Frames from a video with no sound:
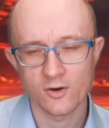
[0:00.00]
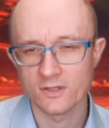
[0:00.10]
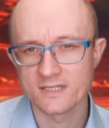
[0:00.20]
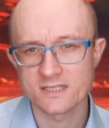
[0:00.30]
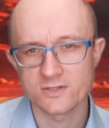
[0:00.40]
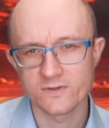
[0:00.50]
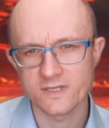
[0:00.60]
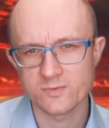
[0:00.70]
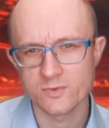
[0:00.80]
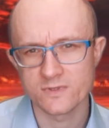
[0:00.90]
or listen to
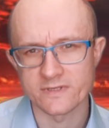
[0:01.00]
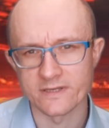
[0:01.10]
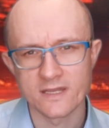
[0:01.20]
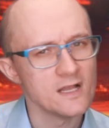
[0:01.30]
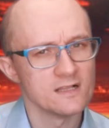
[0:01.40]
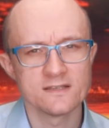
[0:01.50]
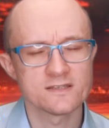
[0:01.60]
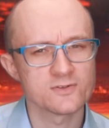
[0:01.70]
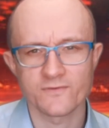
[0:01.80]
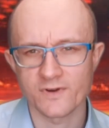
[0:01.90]
this music,
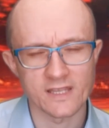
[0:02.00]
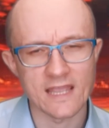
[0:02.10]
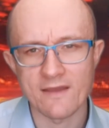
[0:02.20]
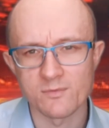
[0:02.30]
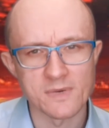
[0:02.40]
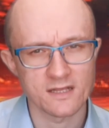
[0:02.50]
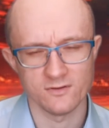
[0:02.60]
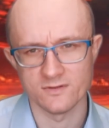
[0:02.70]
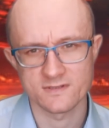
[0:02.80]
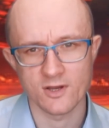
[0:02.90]
listen to freaking heavy
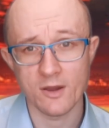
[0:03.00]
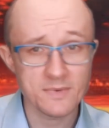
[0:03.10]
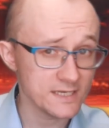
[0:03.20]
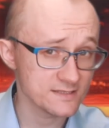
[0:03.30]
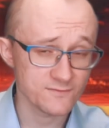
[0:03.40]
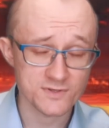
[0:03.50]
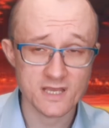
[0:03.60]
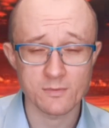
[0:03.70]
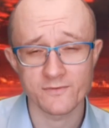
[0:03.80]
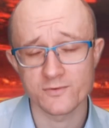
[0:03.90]
metal. So I mean, for
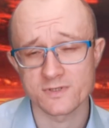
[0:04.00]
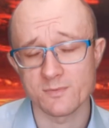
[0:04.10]
some of you